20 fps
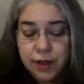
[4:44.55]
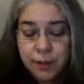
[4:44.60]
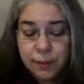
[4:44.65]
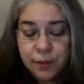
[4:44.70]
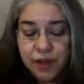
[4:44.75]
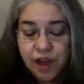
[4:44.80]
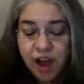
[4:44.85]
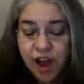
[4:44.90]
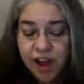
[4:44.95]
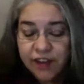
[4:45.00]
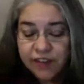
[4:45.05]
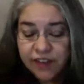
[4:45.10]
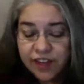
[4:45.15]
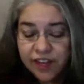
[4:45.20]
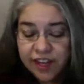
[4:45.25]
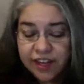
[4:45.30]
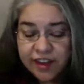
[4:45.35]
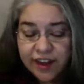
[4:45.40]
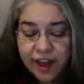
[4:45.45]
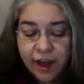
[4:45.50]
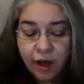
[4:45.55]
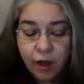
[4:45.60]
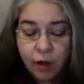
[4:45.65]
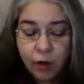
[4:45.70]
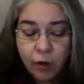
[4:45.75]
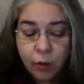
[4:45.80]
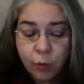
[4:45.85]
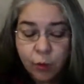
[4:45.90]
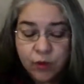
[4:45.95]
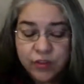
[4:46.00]
Behind the
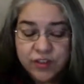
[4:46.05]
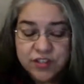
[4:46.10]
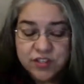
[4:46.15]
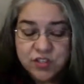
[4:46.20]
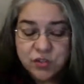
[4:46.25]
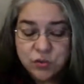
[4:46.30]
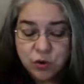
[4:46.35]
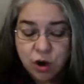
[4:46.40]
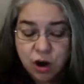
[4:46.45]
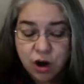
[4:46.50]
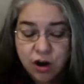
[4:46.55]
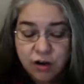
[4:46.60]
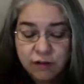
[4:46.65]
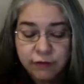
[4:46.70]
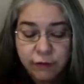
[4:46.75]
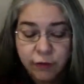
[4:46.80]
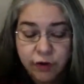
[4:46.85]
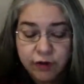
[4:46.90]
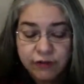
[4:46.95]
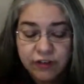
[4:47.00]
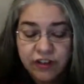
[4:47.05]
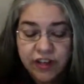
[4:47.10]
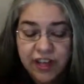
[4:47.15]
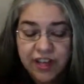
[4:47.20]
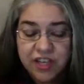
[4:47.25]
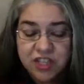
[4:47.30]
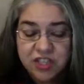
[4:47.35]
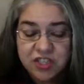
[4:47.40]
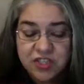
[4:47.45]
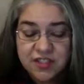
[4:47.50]
canal were the strong
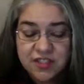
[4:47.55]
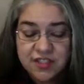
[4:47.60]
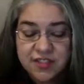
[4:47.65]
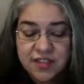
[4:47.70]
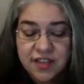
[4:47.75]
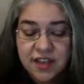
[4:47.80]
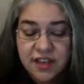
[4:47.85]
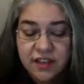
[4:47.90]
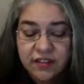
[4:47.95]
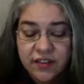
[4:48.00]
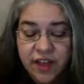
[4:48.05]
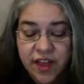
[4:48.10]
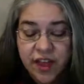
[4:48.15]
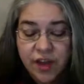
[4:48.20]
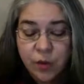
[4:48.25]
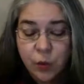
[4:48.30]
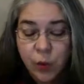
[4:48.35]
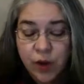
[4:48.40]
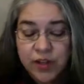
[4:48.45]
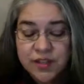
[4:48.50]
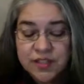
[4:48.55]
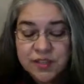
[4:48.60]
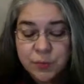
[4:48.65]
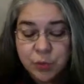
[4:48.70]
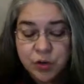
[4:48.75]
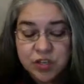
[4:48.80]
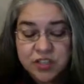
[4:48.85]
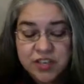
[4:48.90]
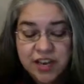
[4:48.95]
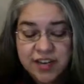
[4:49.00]
fortifications that had once
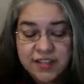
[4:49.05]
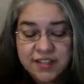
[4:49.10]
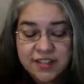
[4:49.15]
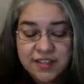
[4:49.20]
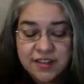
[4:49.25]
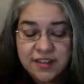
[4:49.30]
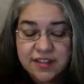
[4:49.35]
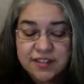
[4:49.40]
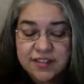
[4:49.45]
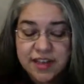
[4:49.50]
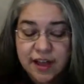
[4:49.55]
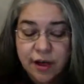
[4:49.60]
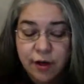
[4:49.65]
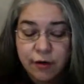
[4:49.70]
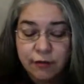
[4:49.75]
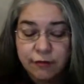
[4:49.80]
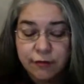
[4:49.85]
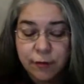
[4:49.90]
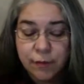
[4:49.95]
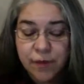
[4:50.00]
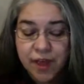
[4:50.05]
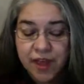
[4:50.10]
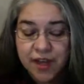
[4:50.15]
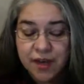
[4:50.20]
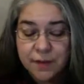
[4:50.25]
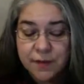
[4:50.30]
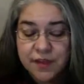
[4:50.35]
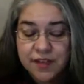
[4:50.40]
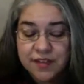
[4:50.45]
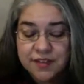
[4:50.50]
protected the town from
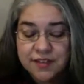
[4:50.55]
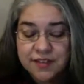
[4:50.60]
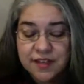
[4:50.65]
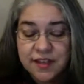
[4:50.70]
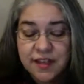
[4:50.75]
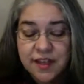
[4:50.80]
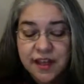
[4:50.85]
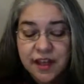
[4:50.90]
enemies